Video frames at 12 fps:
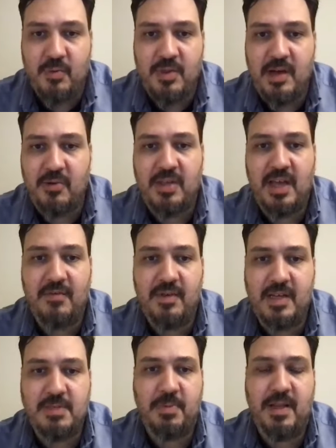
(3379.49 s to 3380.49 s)
without
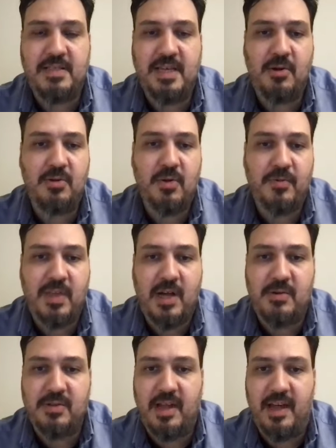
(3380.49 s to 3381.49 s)
having a split second of
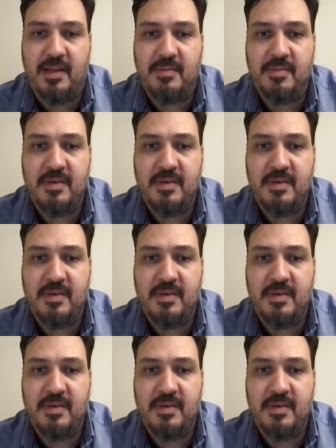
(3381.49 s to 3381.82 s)
downtime.